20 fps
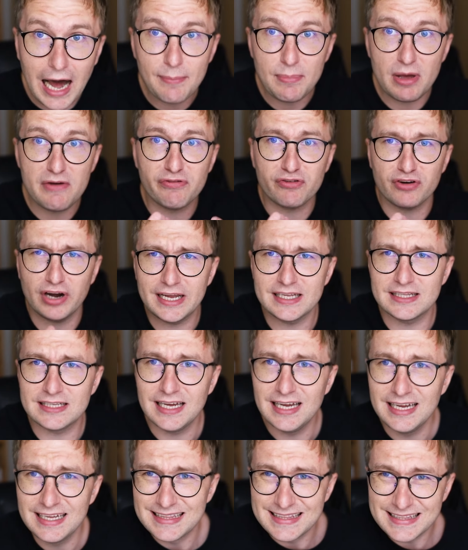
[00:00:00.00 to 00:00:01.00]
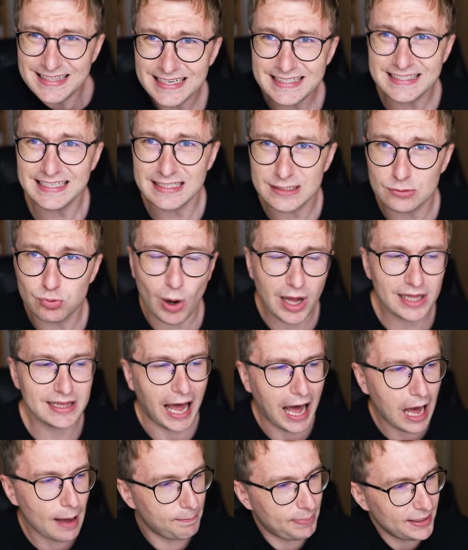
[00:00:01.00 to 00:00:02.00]
I'm afraid this is
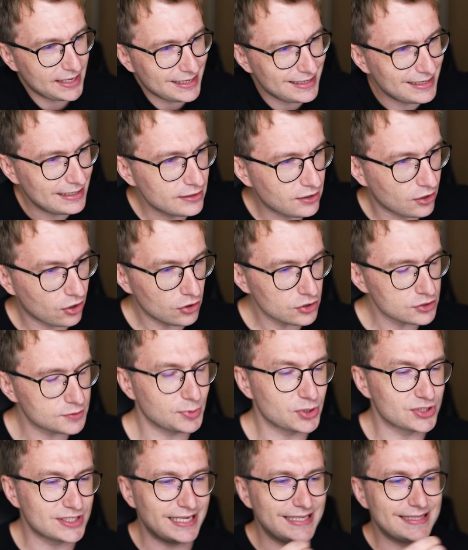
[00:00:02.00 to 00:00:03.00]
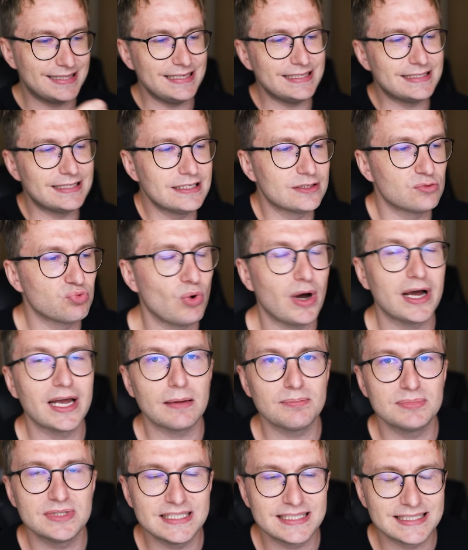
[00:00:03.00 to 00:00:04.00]
what's happening in Cosmos, and this is why
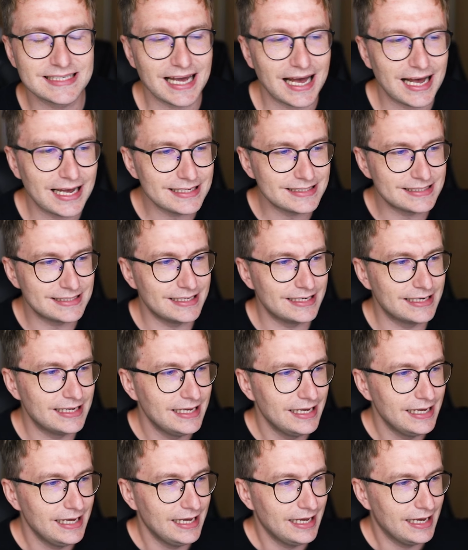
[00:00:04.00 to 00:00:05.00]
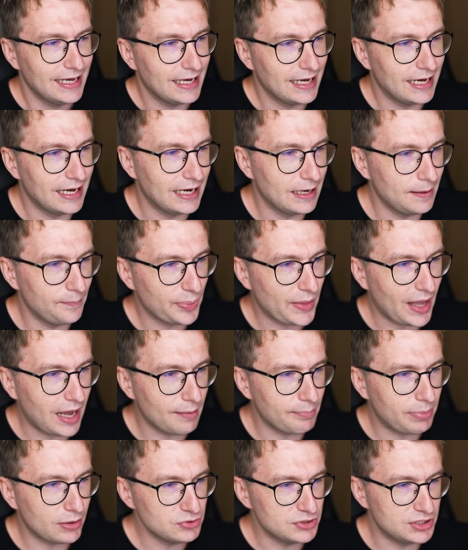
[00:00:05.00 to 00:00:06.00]
I'm discussing
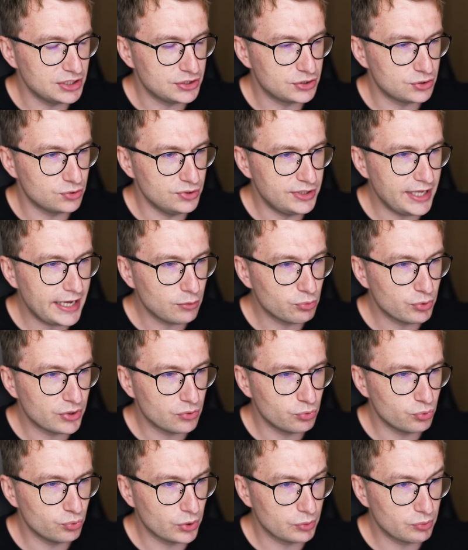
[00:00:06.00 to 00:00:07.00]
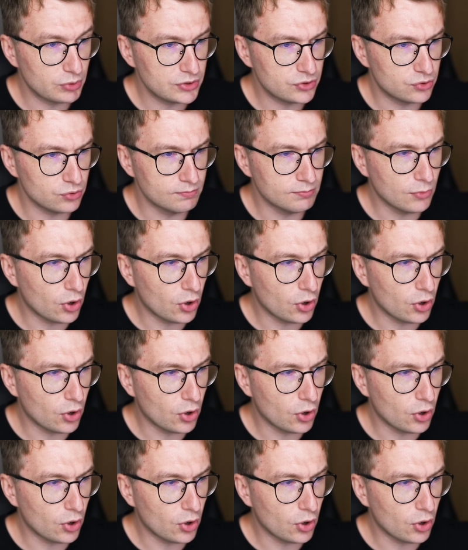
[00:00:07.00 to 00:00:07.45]
about this today. We will do